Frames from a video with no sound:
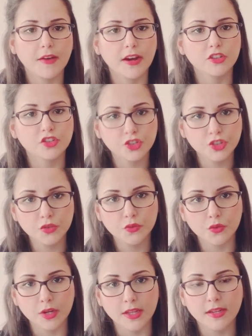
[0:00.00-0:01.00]
are
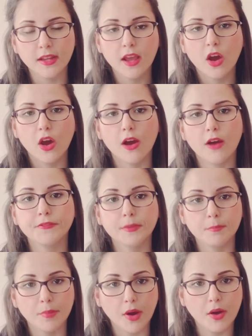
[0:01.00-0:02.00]
children of
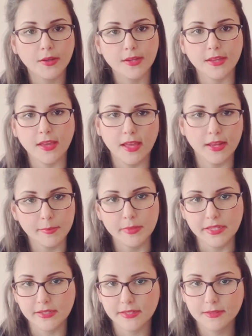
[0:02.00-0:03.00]
the body
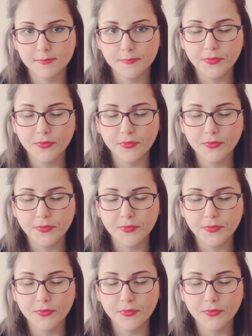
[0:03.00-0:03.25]
element.